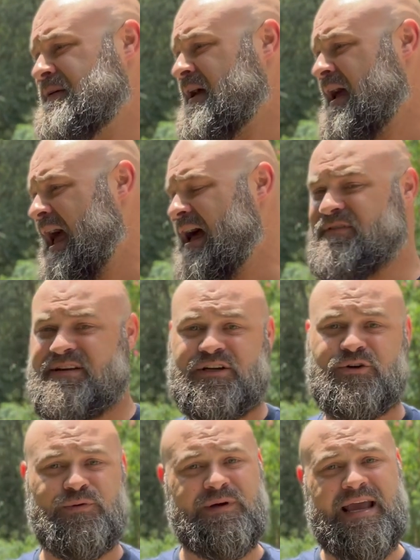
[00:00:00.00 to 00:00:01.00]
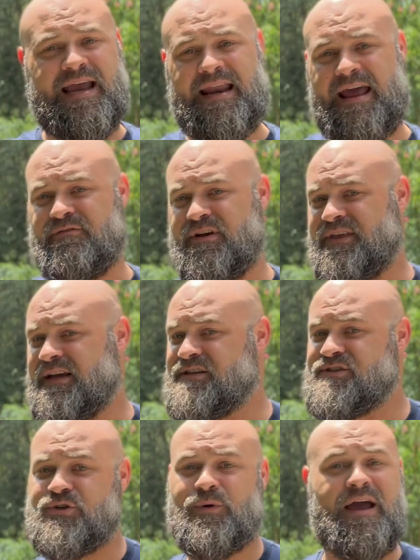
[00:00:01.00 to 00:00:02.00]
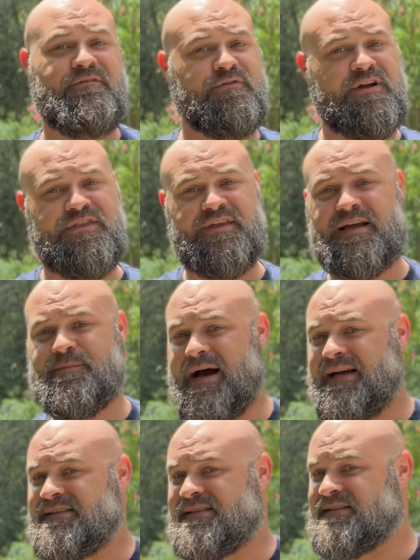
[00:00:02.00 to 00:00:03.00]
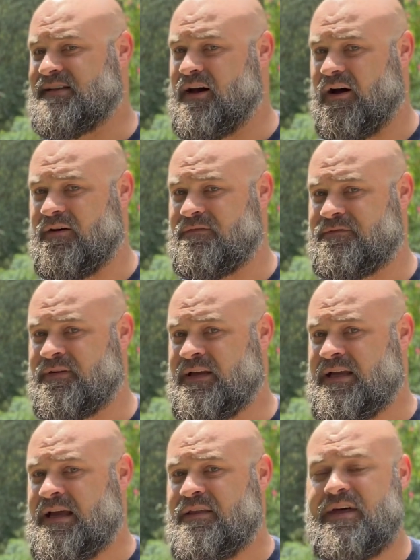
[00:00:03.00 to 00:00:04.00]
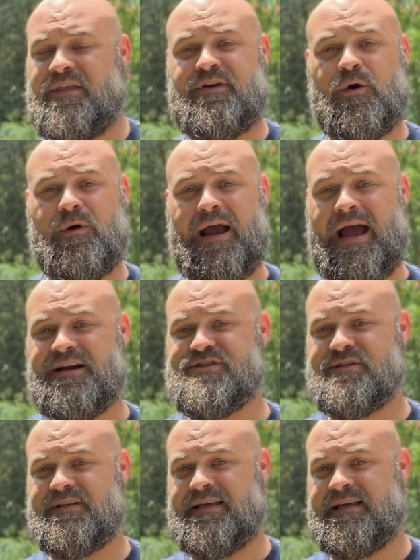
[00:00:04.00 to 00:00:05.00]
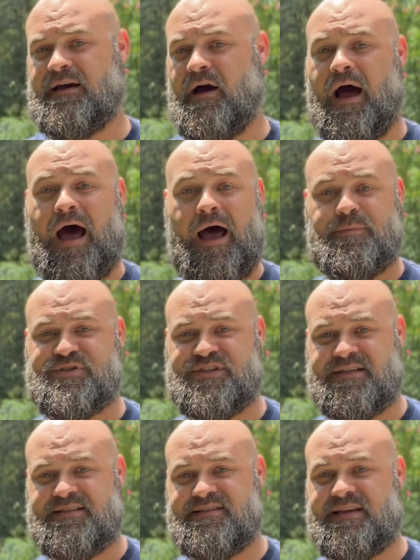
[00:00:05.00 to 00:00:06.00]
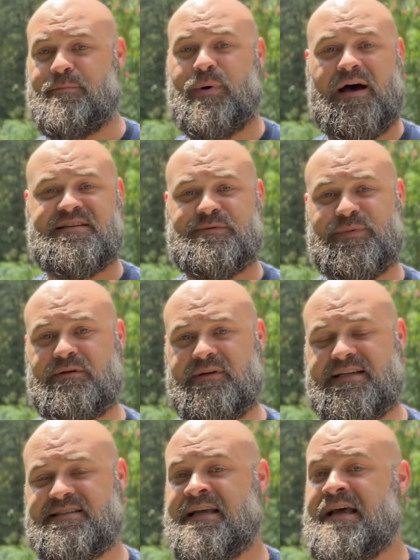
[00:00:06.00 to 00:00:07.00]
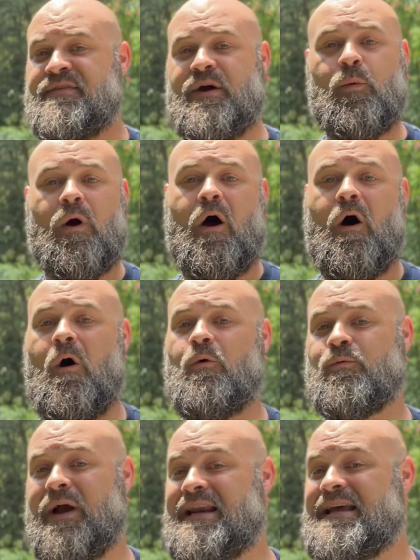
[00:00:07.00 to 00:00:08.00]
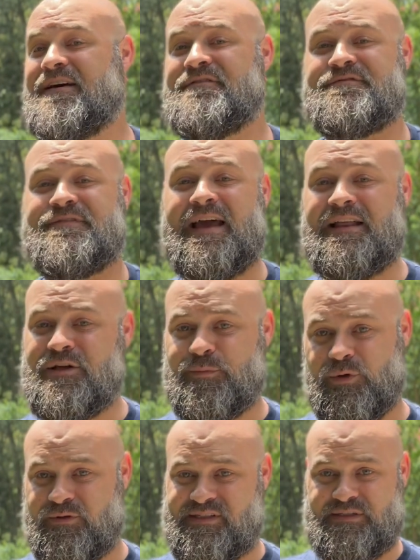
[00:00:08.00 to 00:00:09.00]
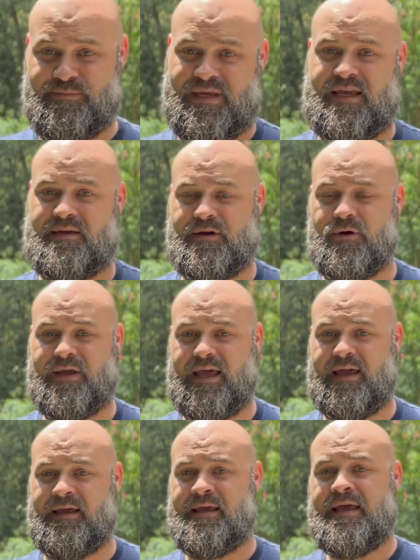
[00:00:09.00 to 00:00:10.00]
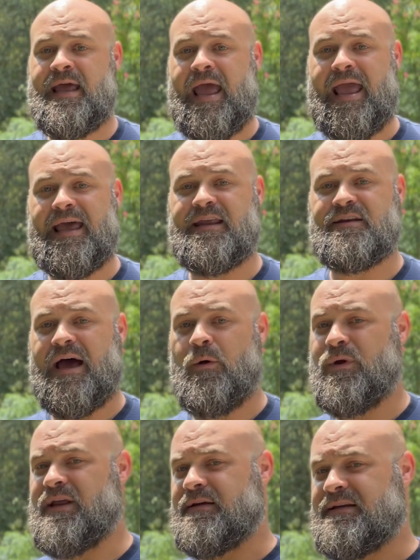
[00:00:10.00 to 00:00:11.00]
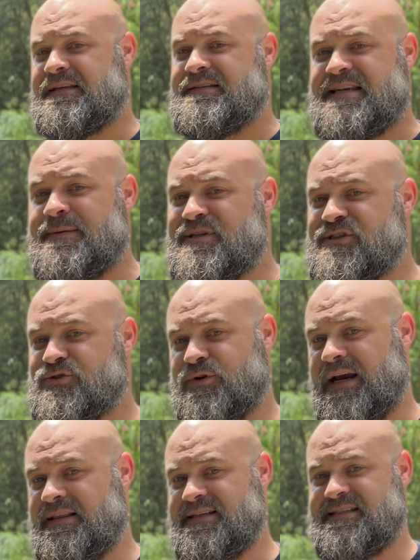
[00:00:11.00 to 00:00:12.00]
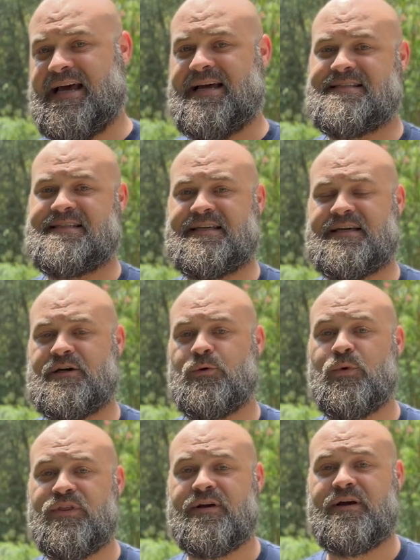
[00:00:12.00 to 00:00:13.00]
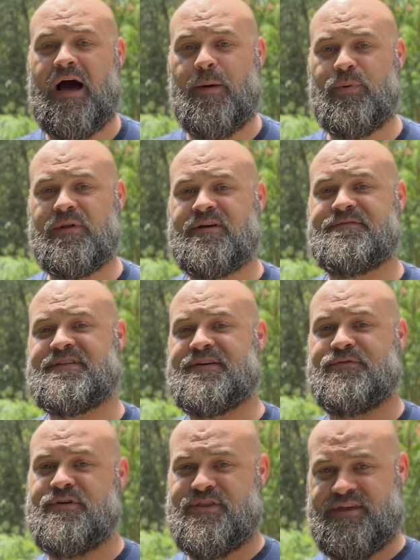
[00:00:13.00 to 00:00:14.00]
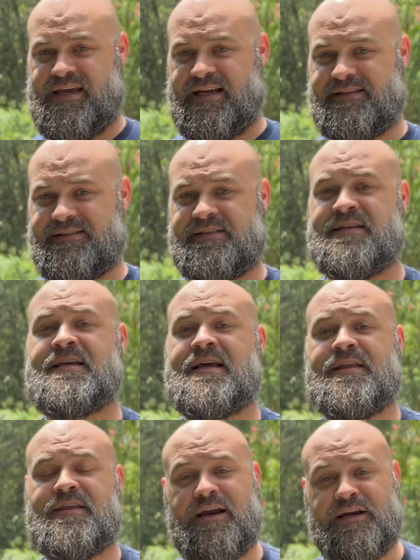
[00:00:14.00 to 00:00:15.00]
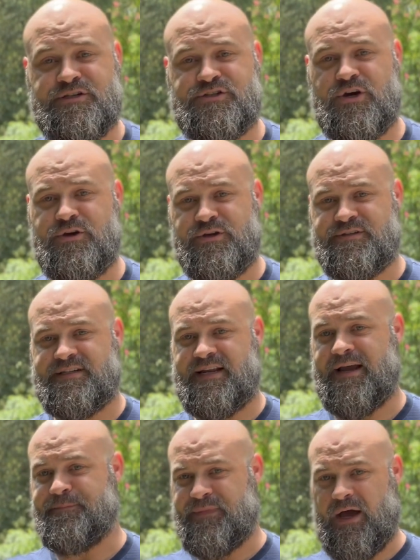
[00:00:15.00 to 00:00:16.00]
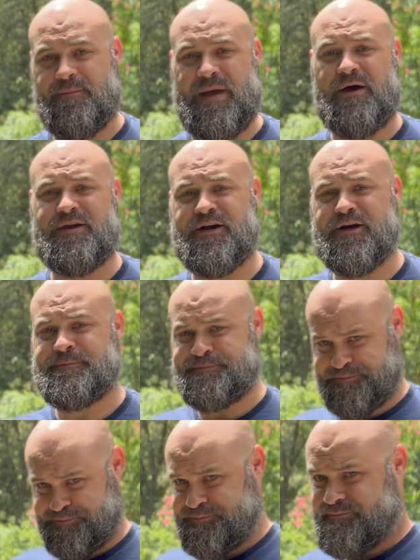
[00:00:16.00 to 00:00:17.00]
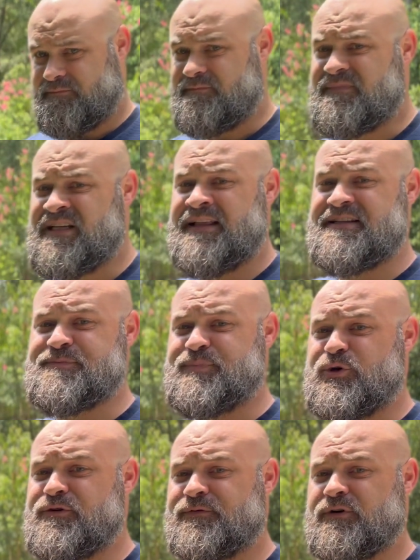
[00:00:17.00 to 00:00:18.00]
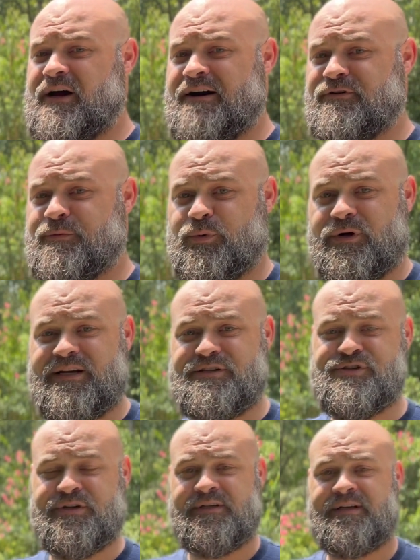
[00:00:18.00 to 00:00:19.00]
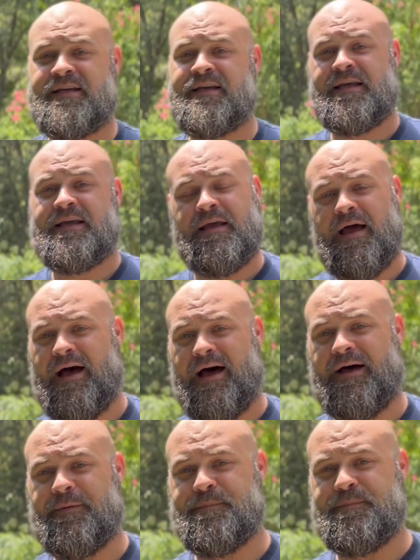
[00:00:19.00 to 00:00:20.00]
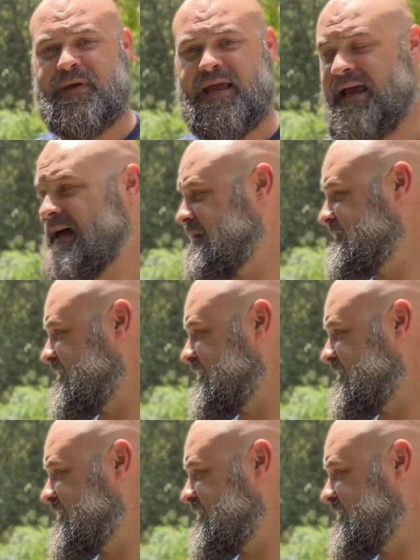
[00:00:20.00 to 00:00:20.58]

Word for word: having to create everything and do everything myself, that there were actually options and possibilities that were already available to me, okay? And I want to demonstrate this idea with a couple of different things that I'm going to show you today. Now, I'm out here at this beautiful covered bridge, um, and